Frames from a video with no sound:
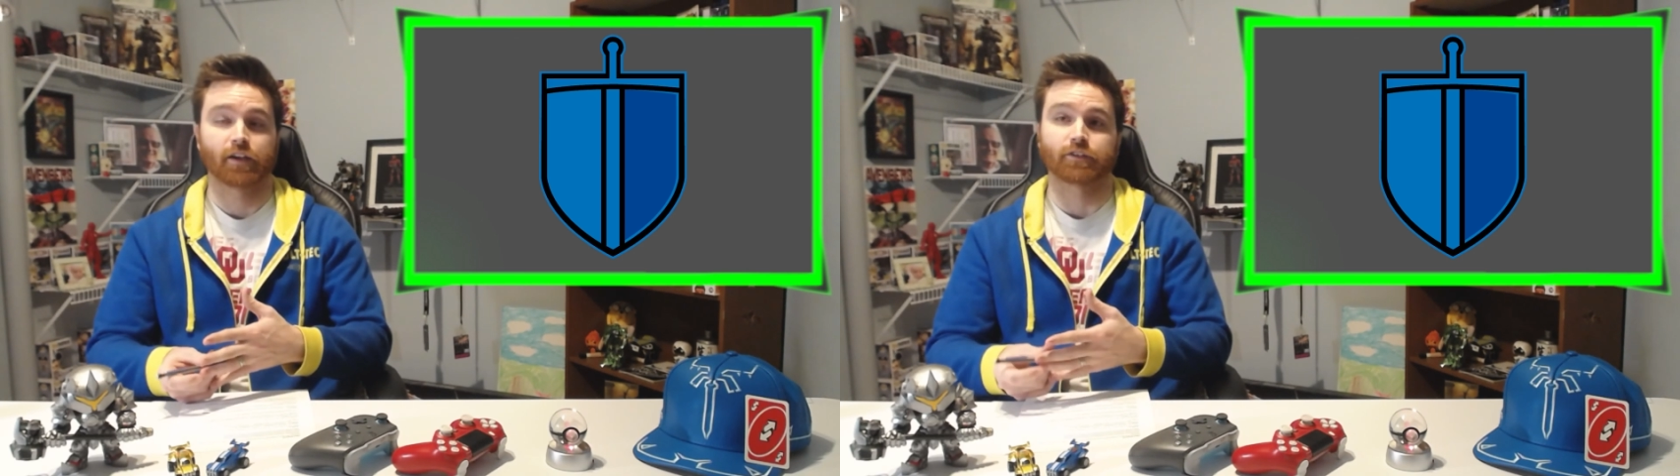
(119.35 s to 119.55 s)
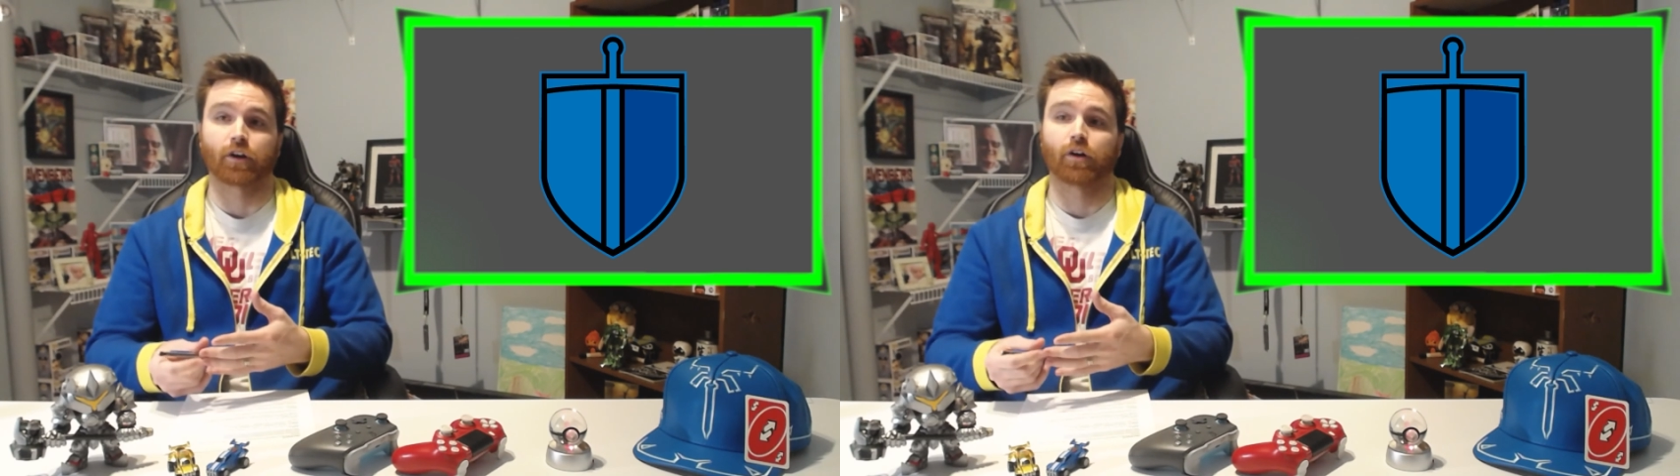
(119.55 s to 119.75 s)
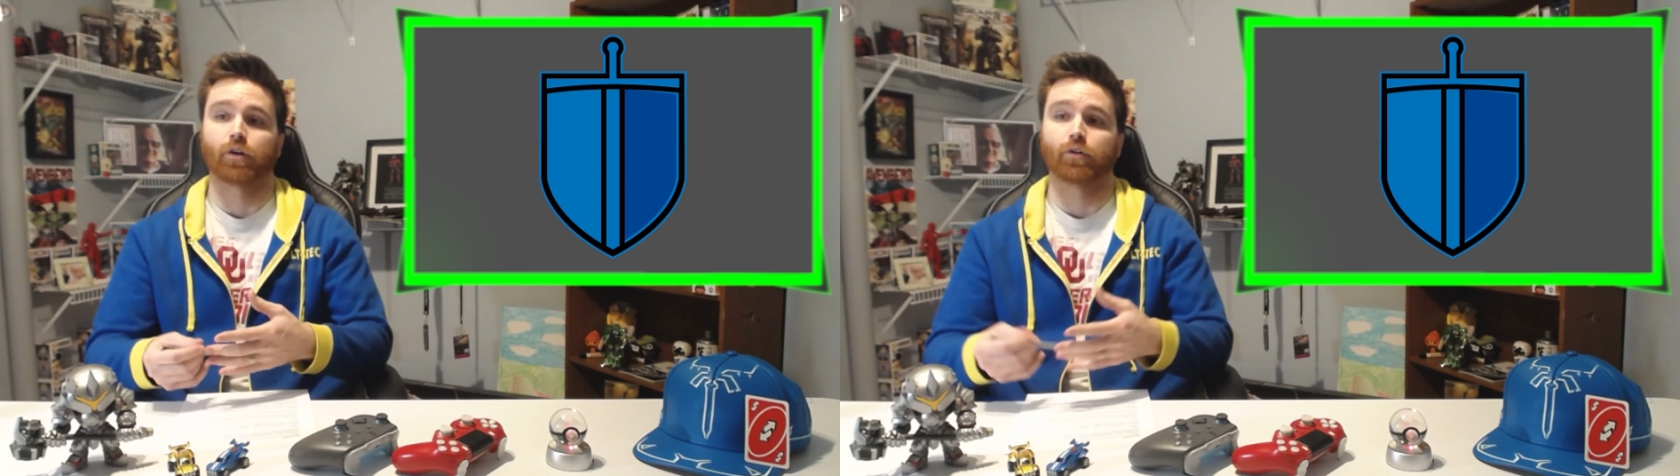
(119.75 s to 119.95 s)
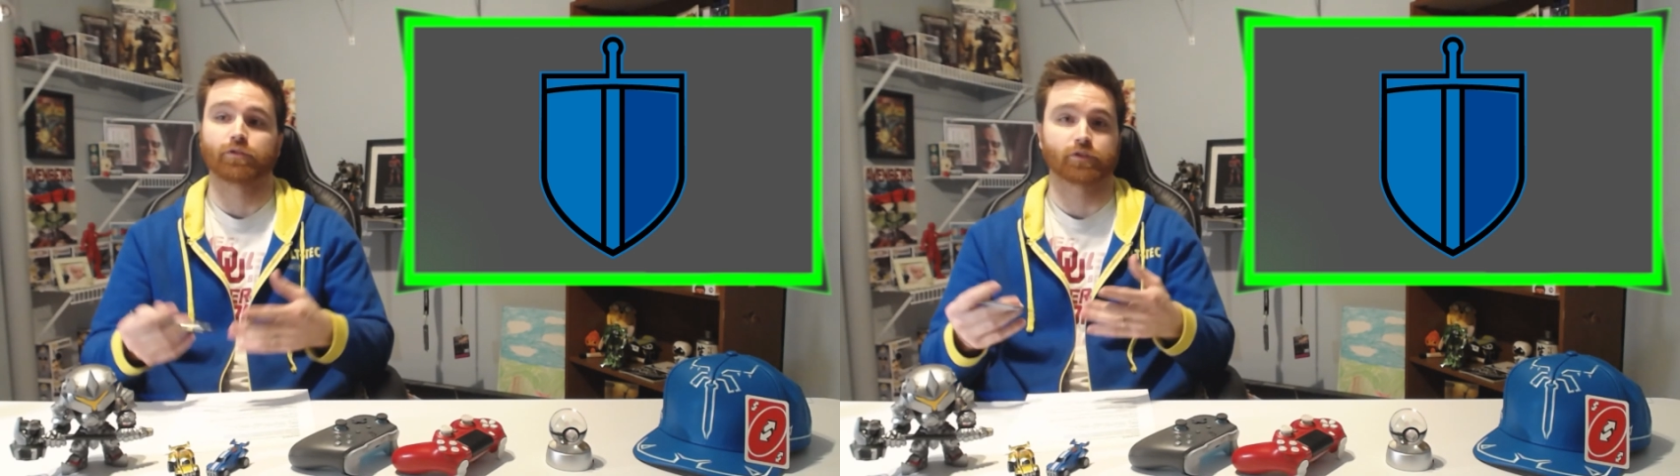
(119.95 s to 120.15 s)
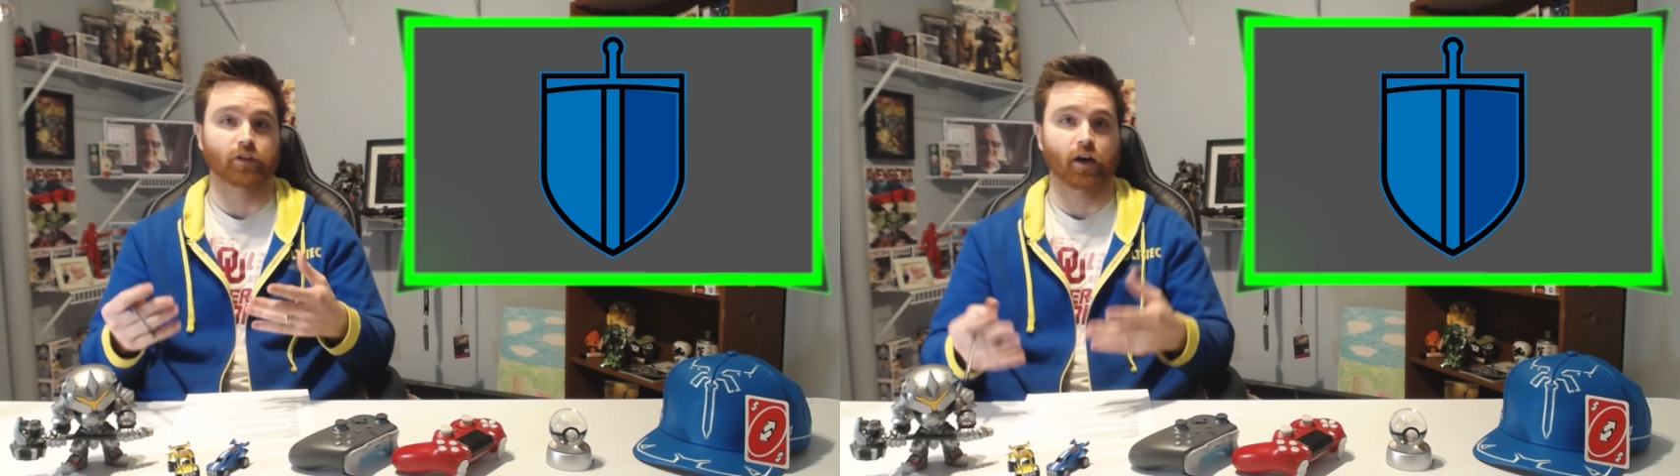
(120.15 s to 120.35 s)
So
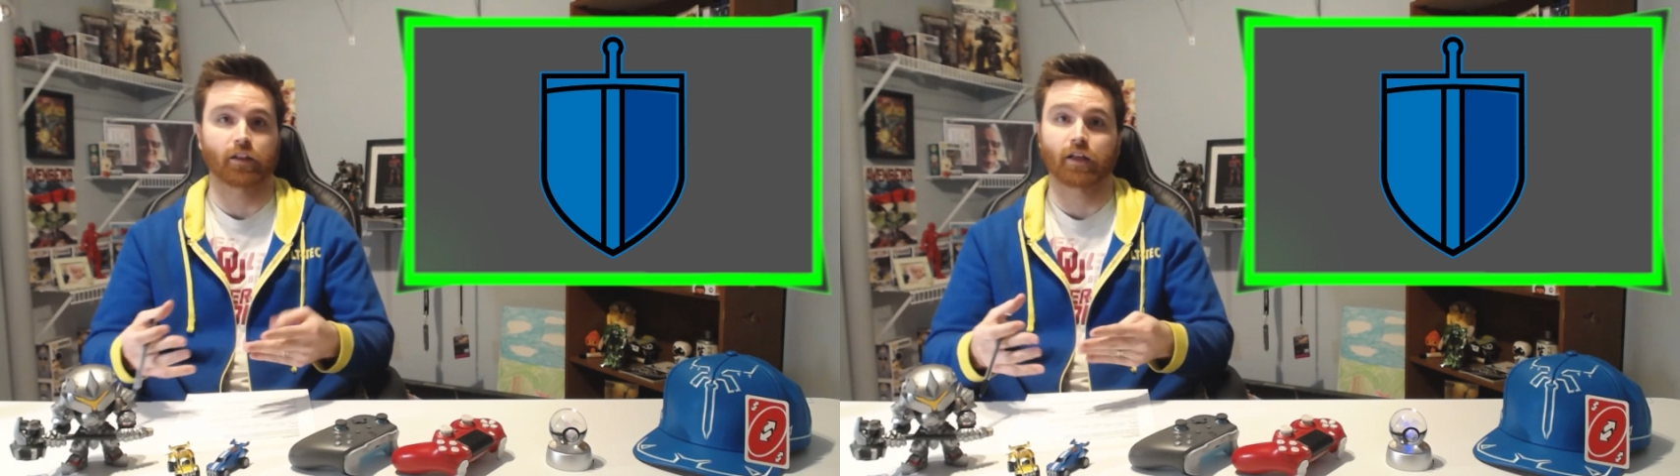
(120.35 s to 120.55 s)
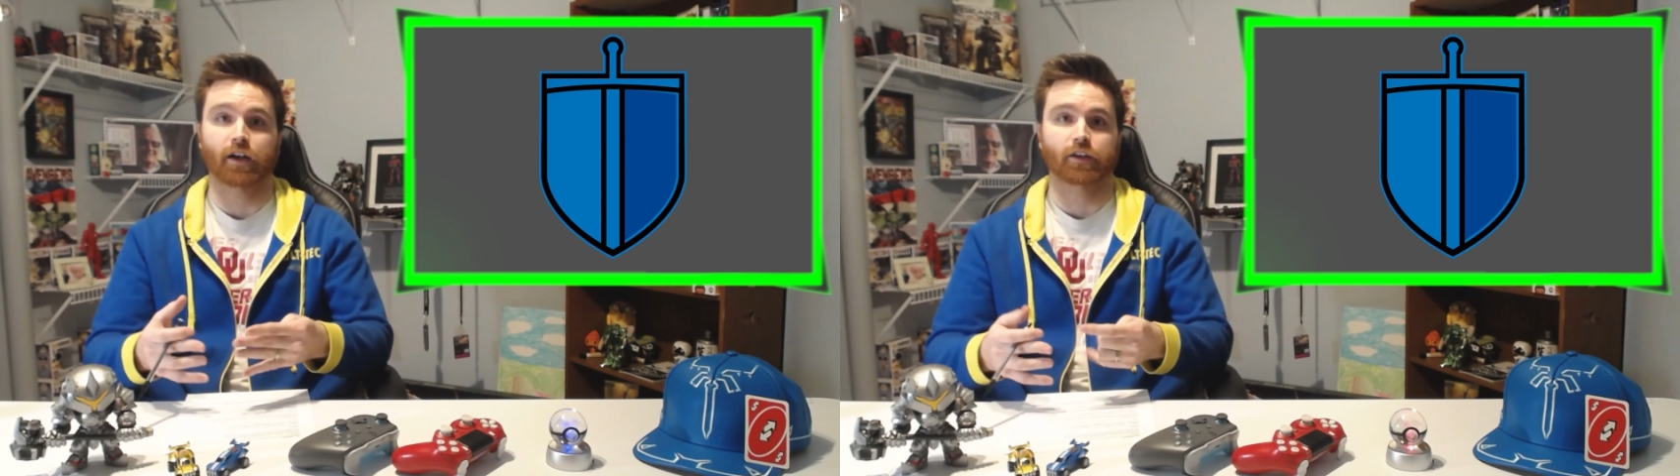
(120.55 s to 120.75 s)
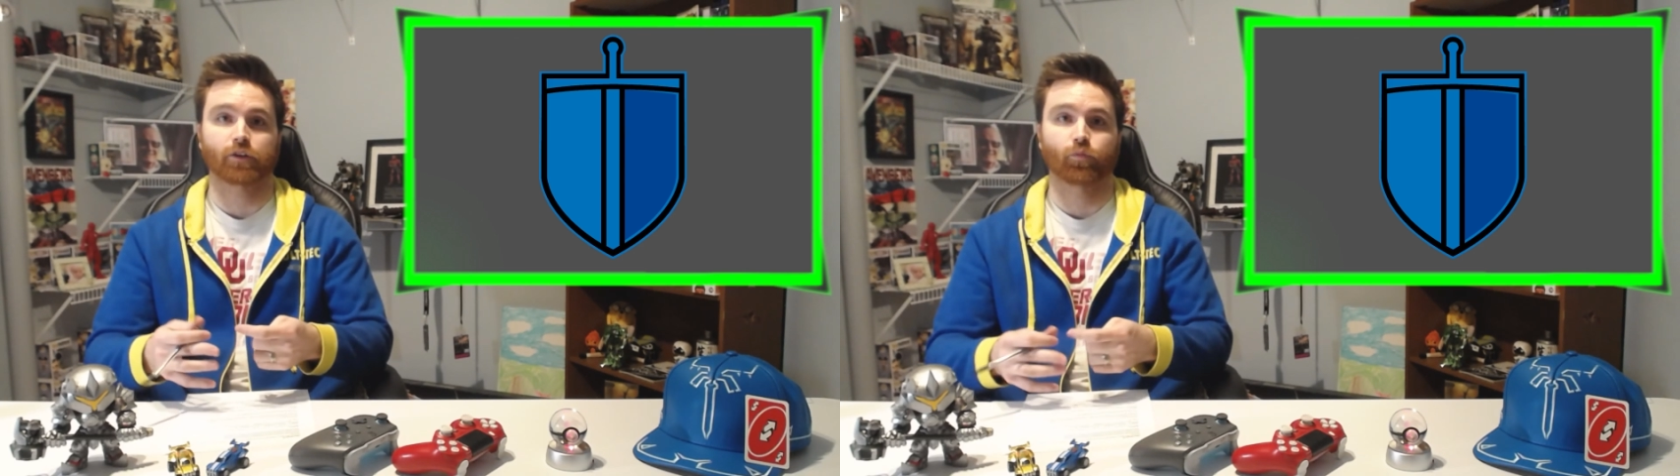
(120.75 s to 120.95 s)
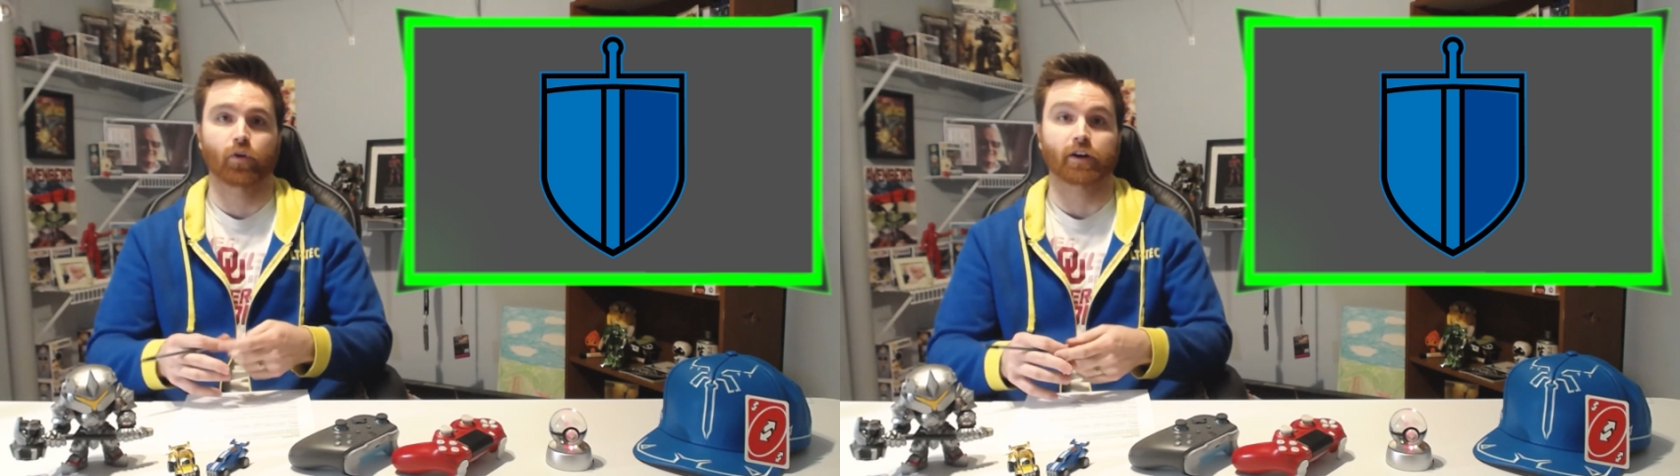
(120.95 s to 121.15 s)
you saw a lot of good work,